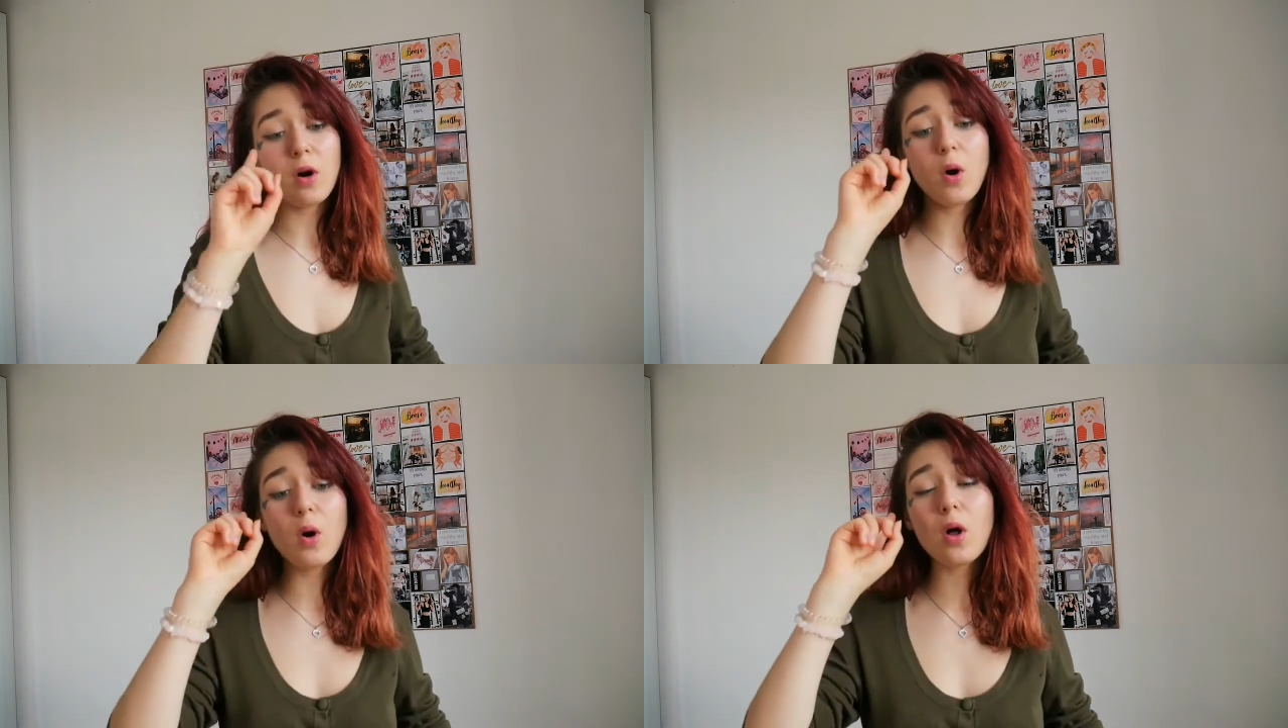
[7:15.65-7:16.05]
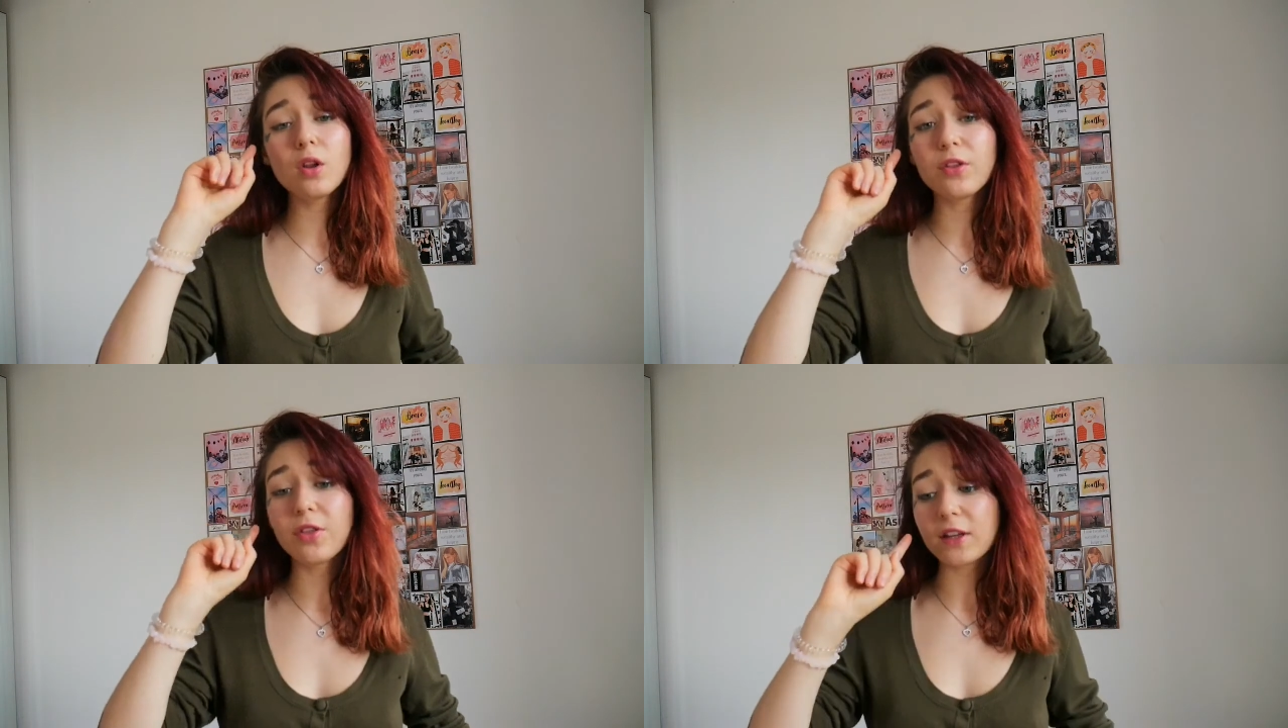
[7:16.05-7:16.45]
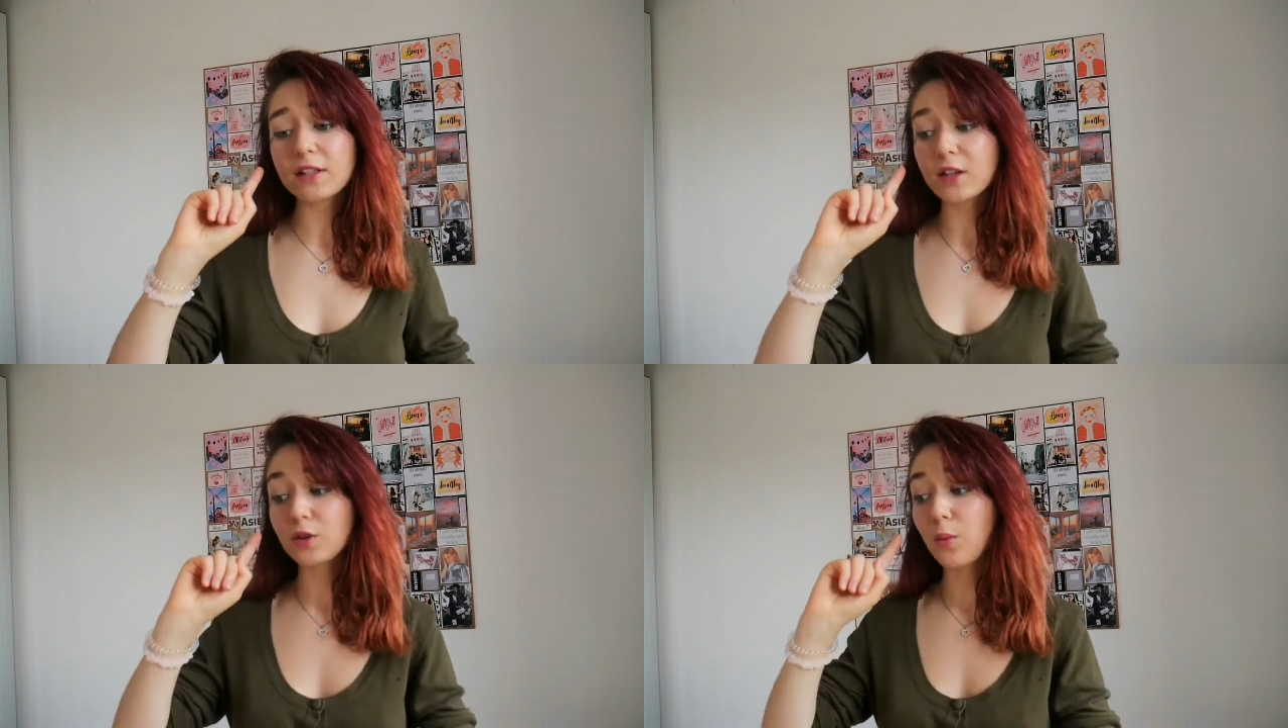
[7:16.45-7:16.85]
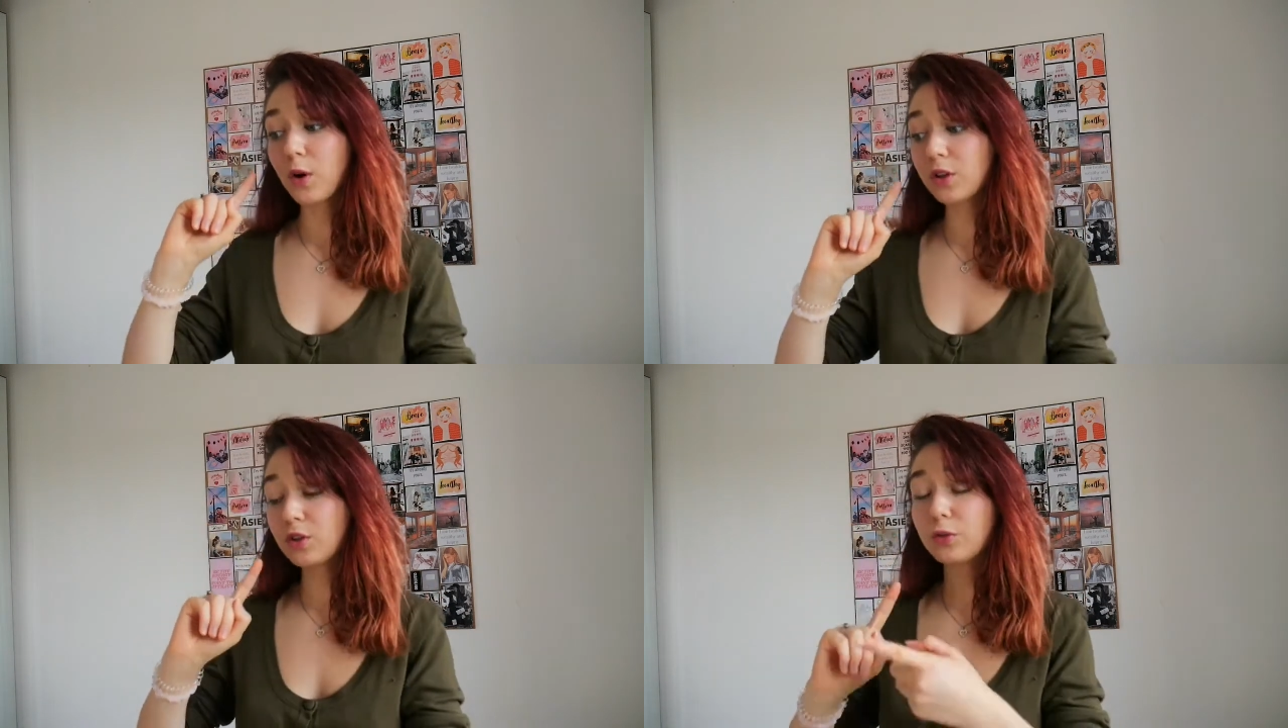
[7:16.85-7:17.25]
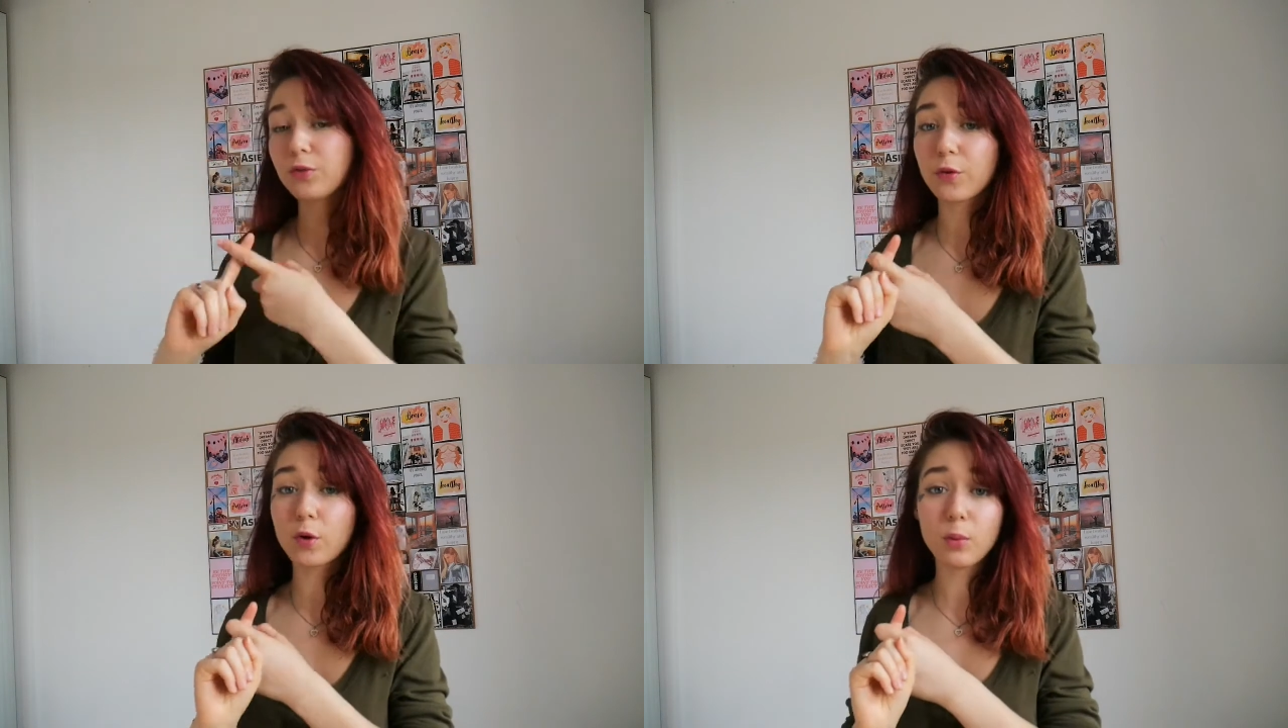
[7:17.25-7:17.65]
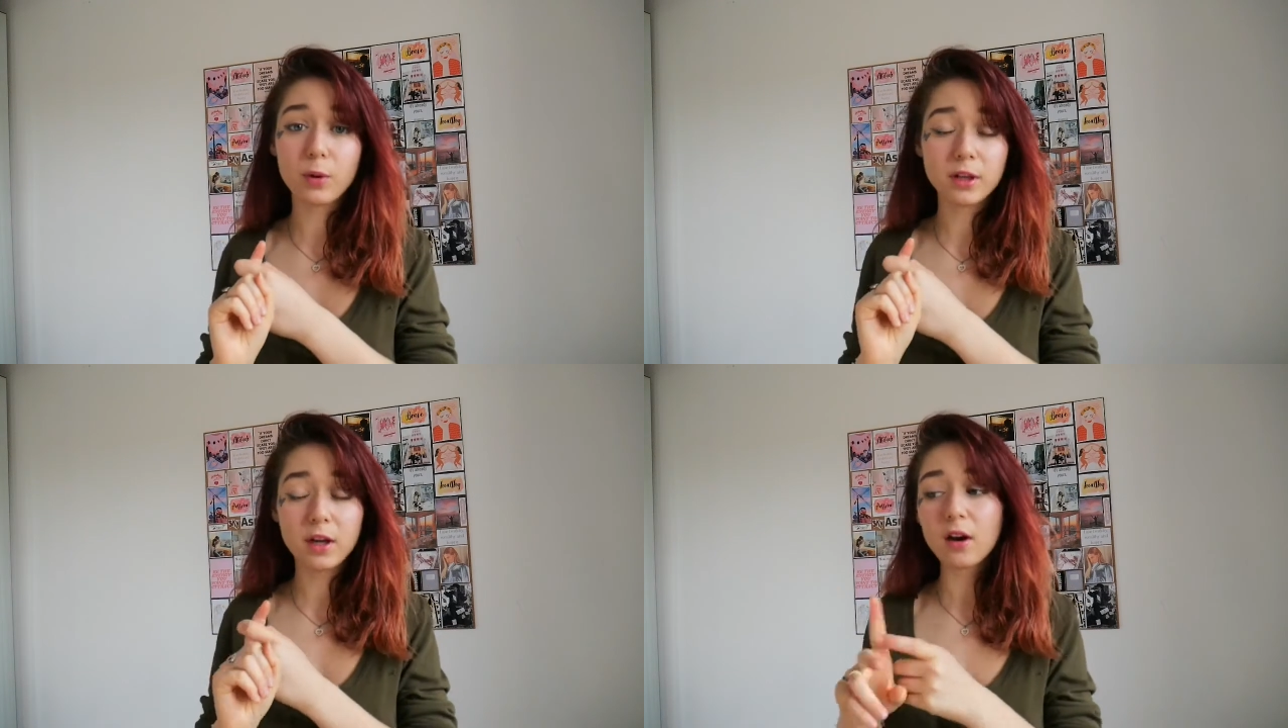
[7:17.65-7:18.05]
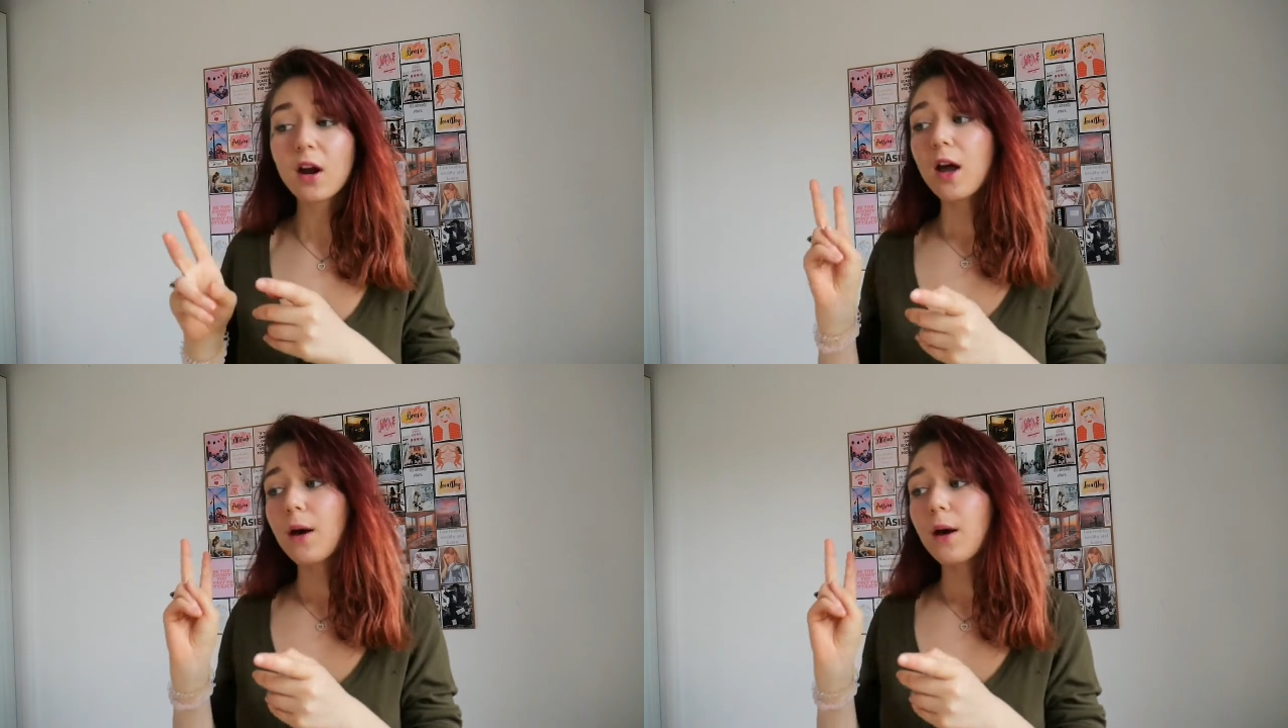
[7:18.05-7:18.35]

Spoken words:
all the things that you want to do for 1 year,